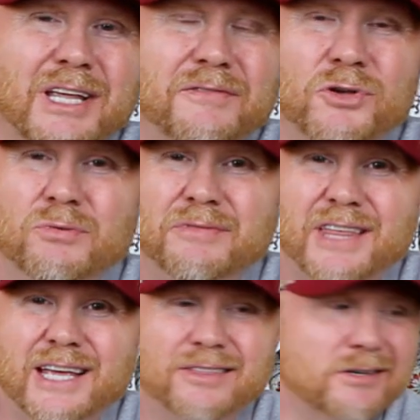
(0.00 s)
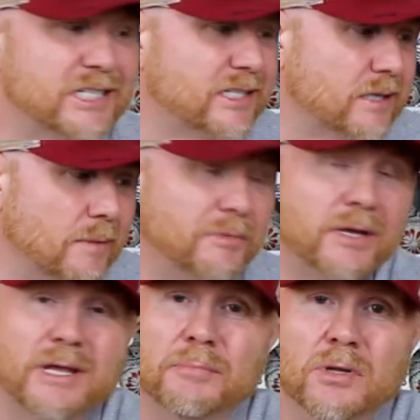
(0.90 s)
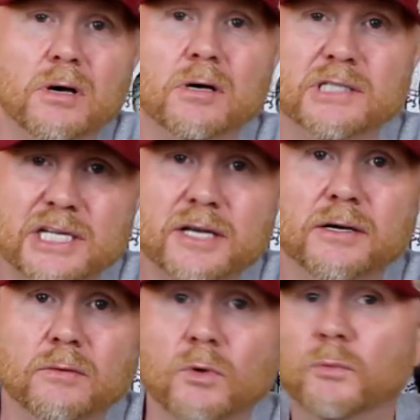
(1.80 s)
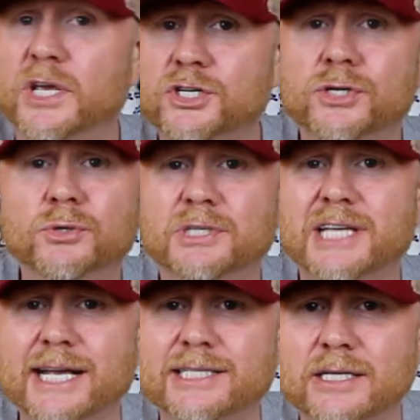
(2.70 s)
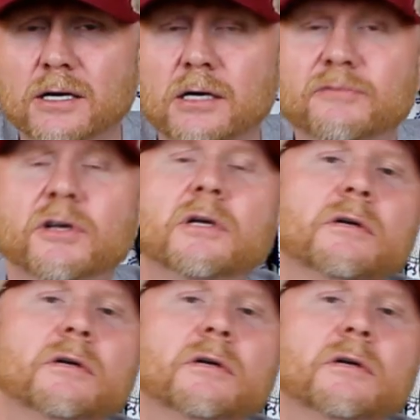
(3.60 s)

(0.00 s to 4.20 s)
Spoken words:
If you think there's something that belongs here where we should do a tasting of,